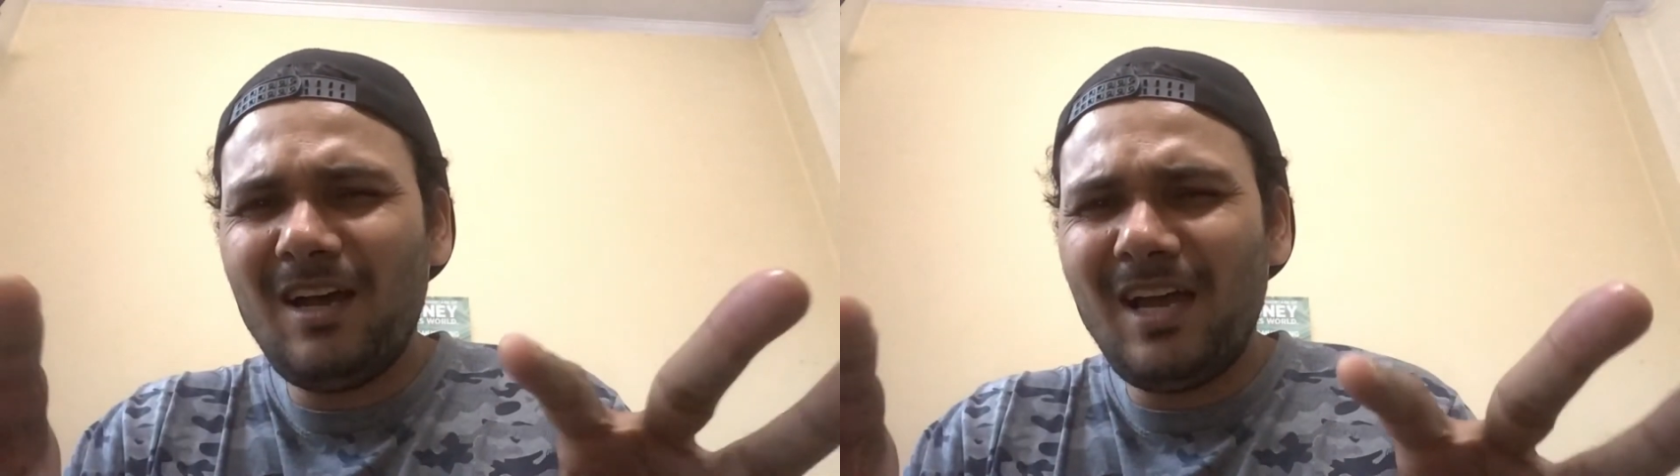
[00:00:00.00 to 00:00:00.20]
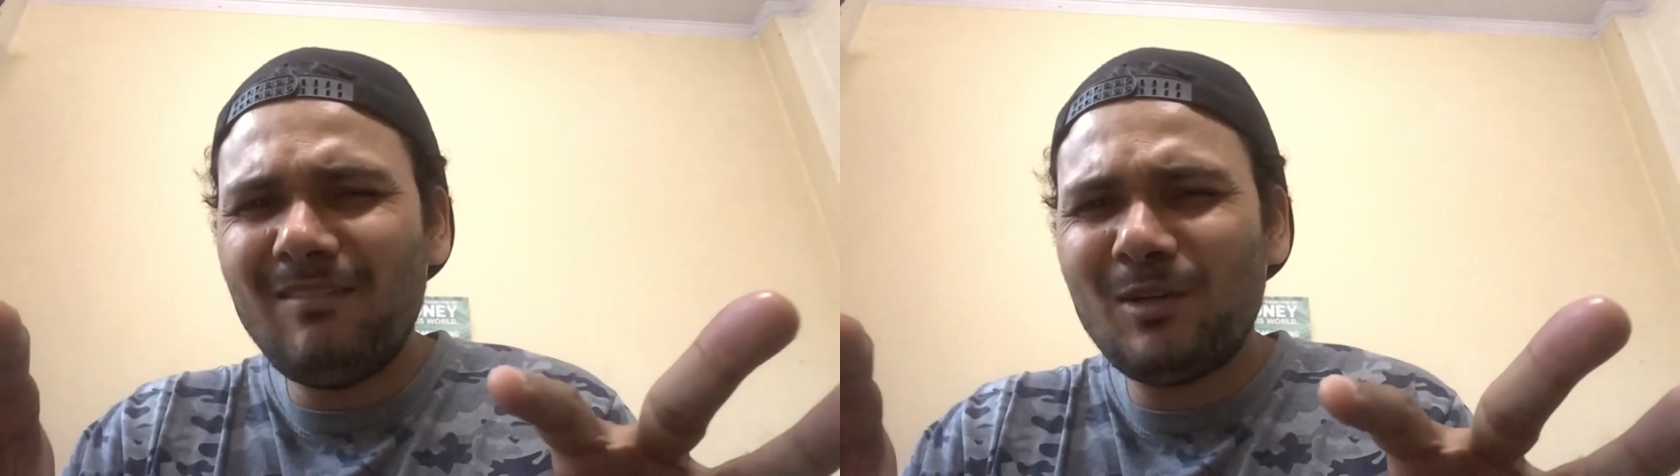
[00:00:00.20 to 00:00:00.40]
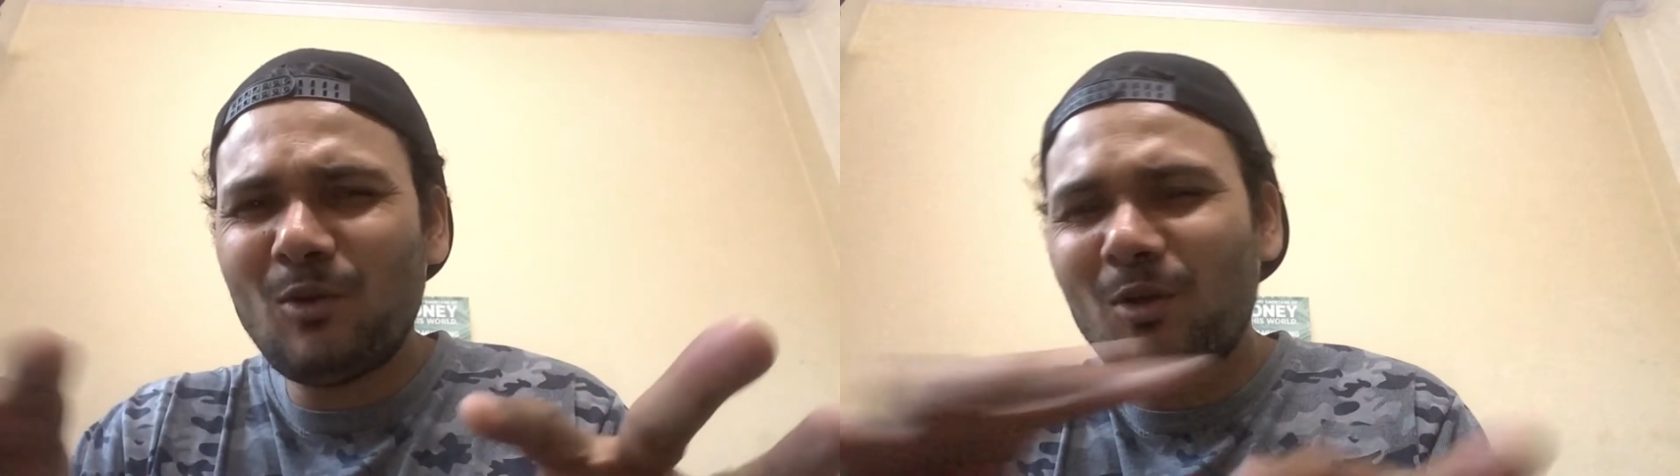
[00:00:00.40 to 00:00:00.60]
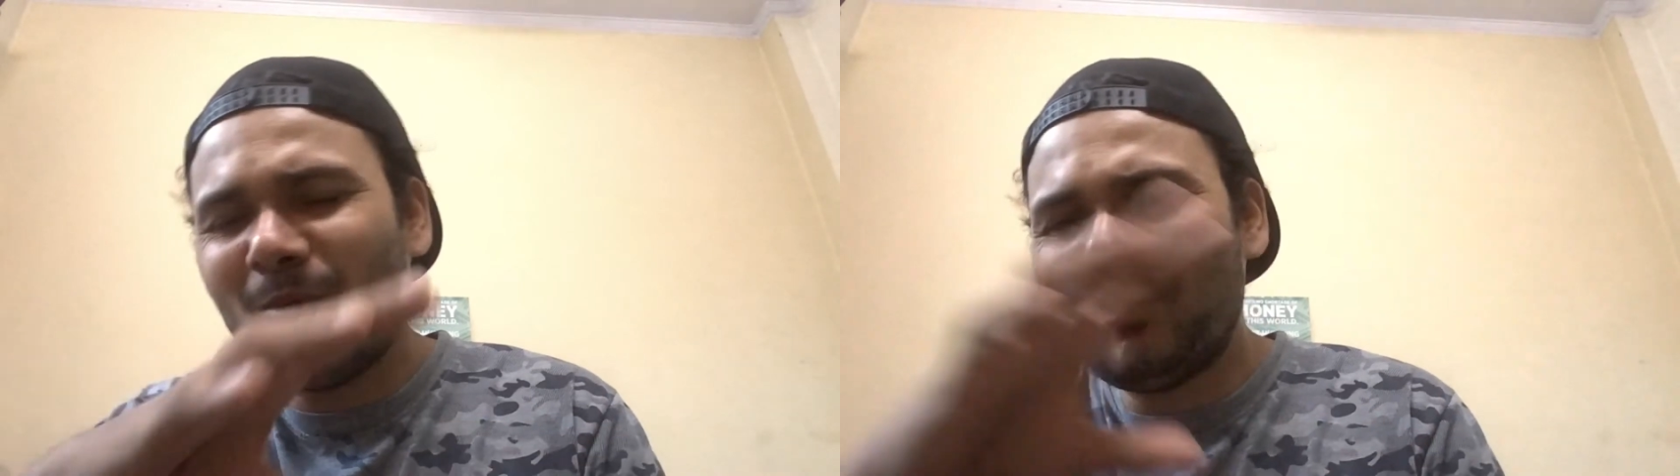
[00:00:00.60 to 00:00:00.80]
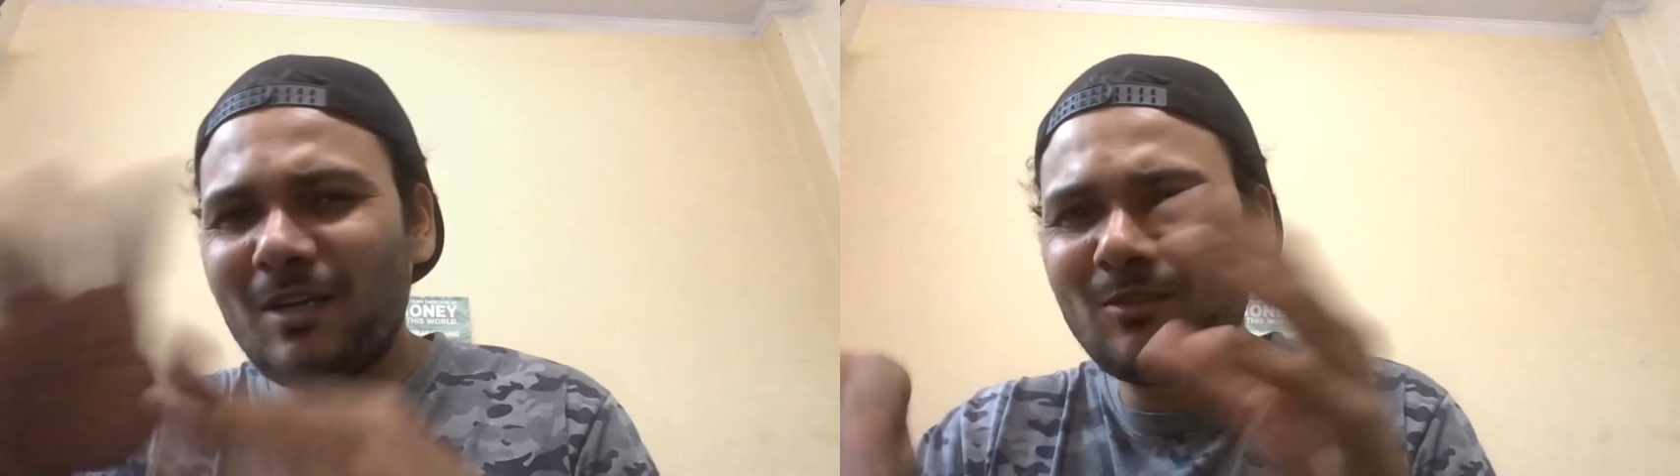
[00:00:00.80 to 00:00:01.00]
I will talk
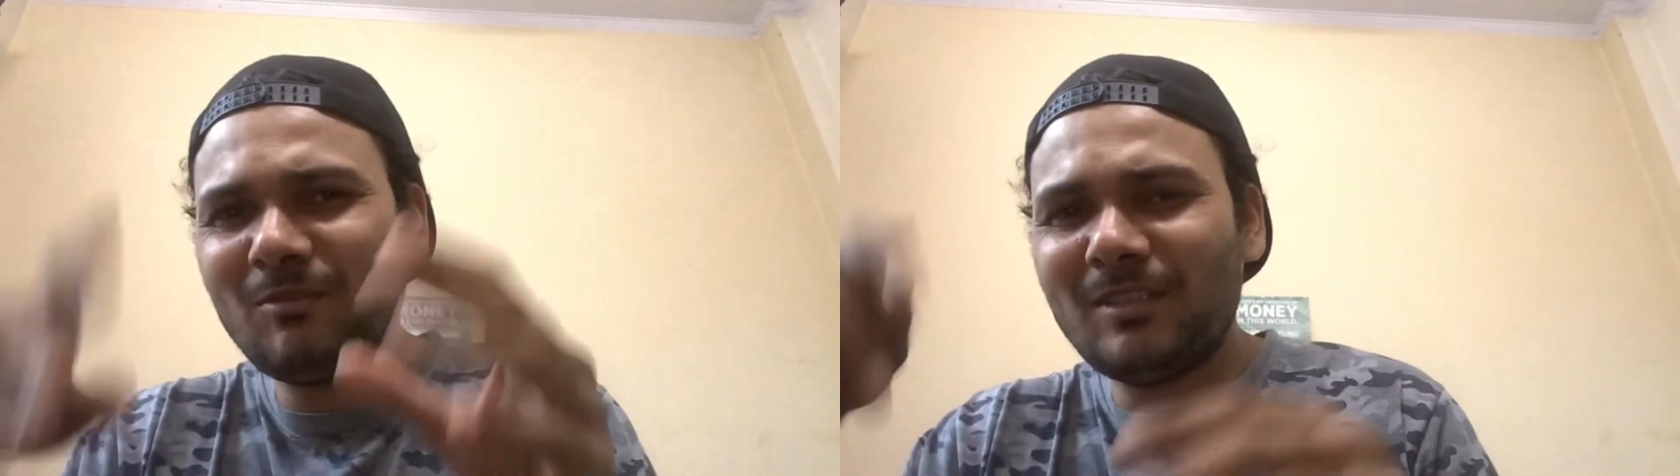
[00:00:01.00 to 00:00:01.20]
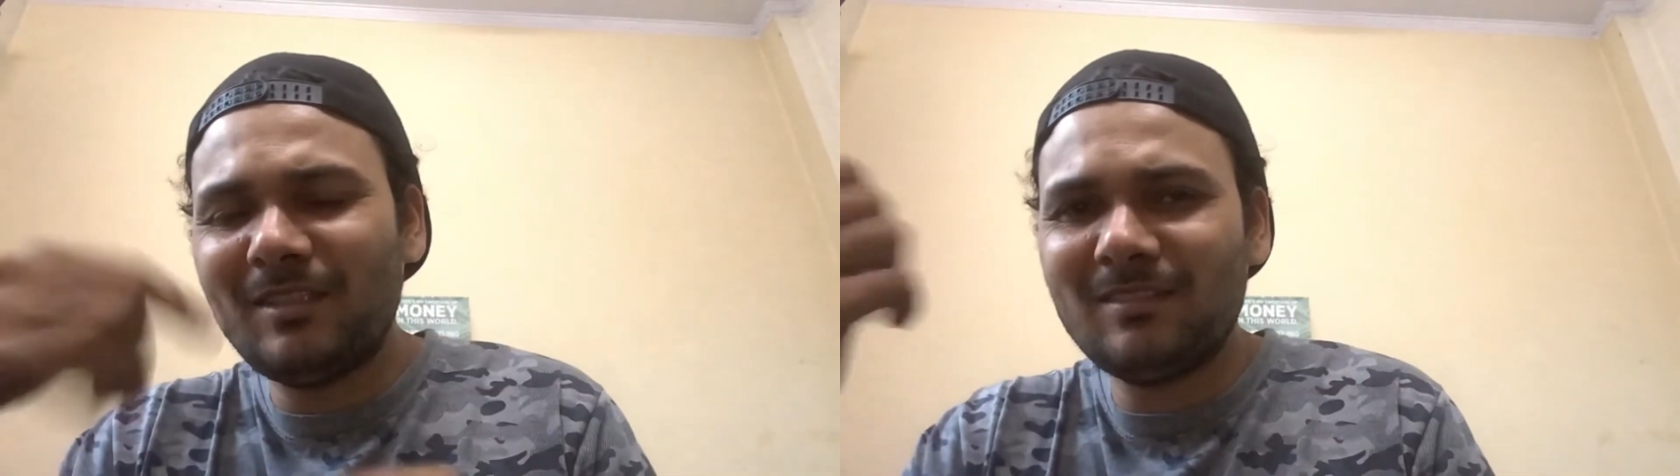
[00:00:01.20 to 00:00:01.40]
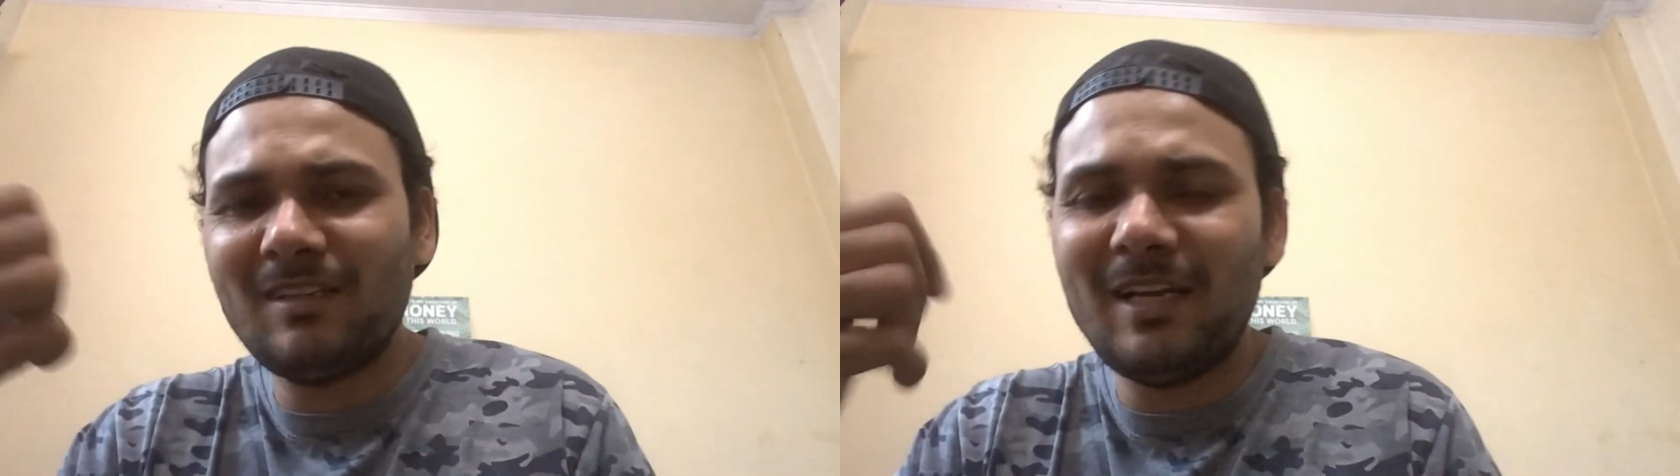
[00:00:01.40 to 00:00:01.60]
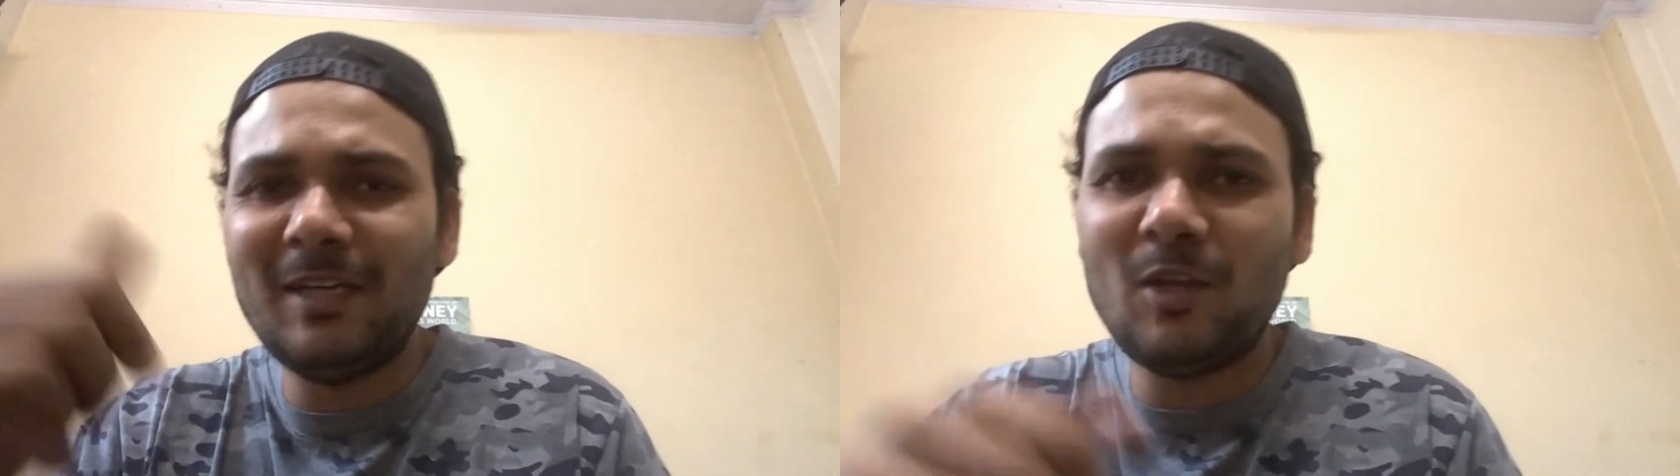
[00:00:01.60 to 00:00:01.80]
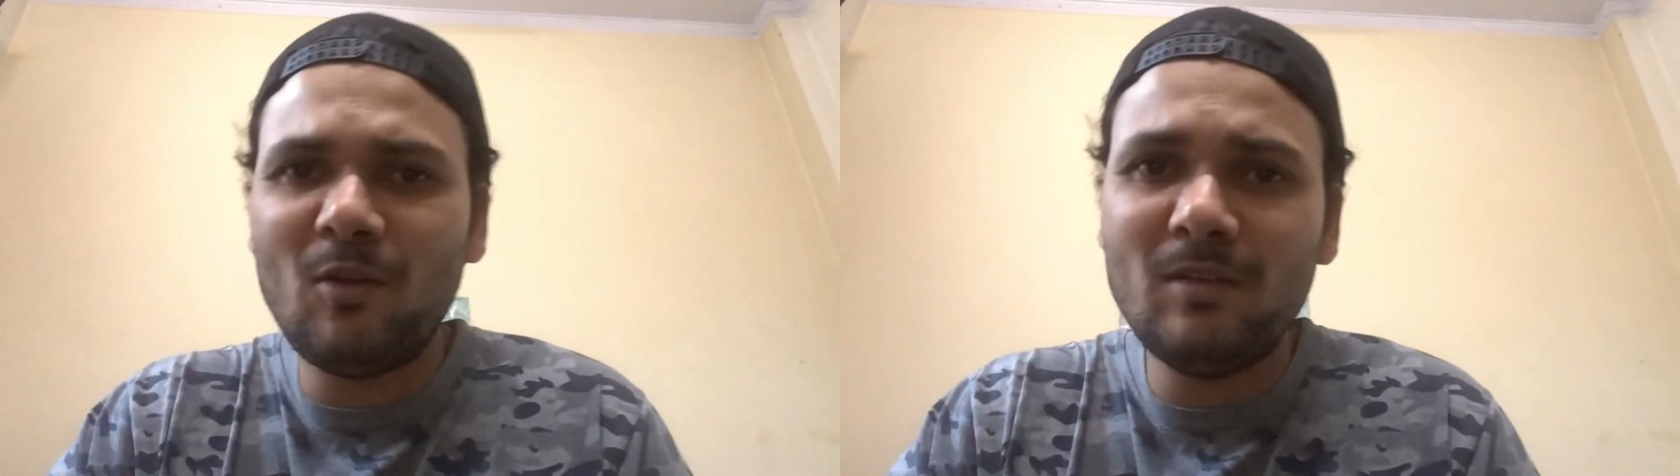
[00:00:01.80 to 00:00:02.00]
about rest of the things
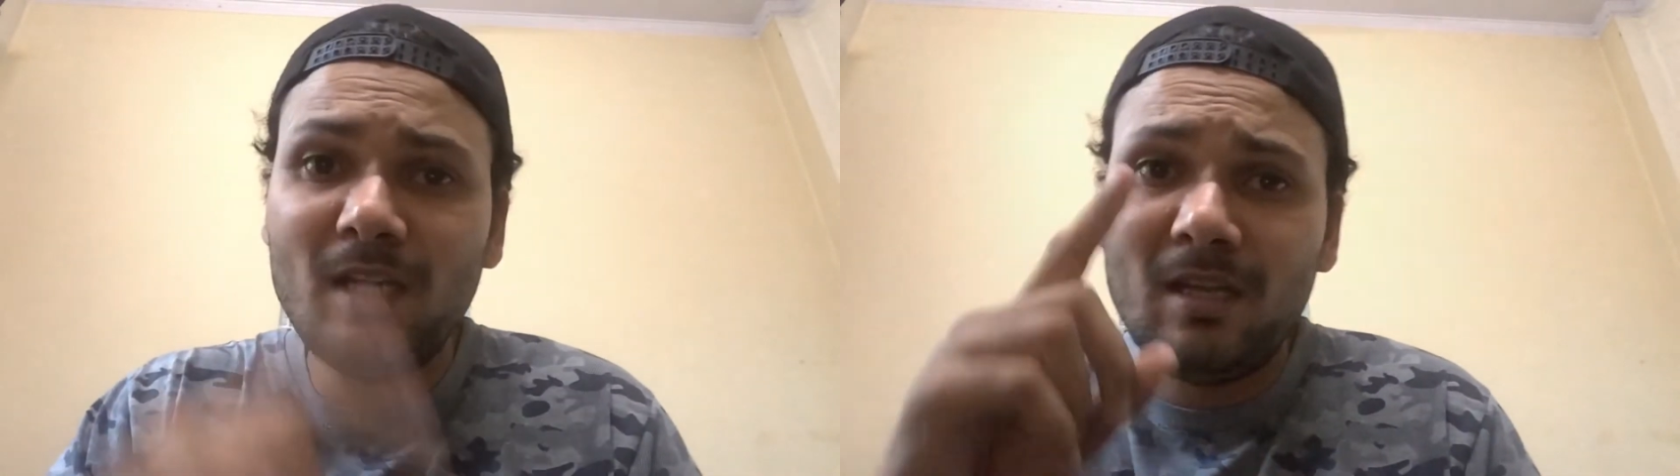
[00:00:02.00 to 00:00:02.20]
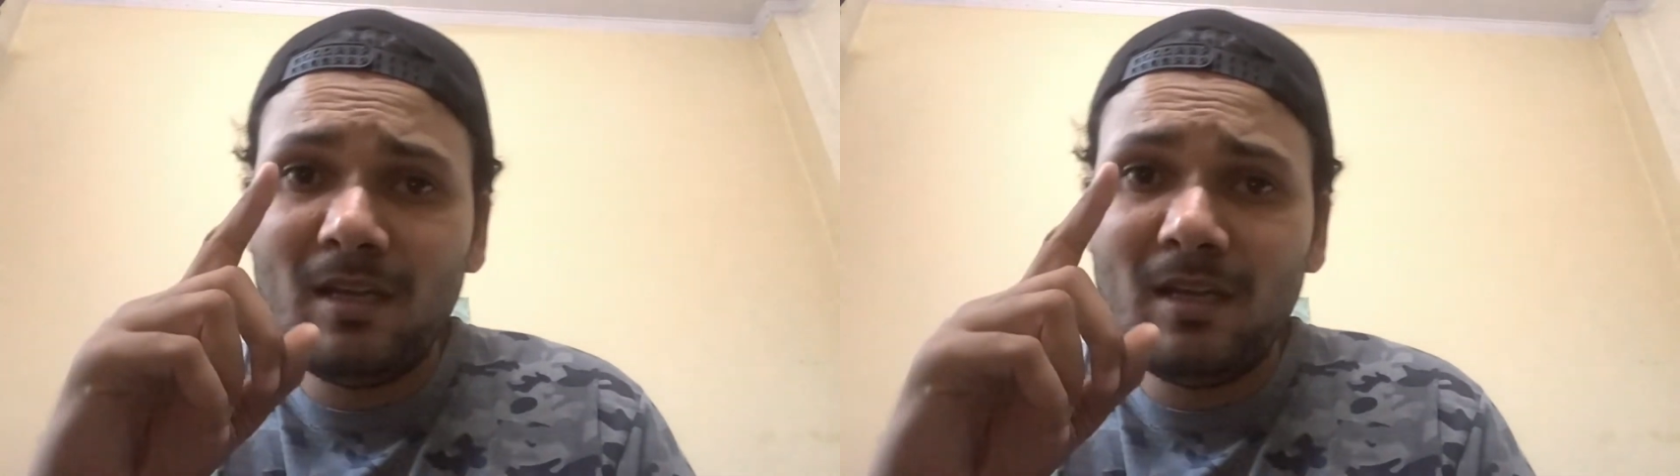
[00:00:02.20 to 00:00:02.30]
later on.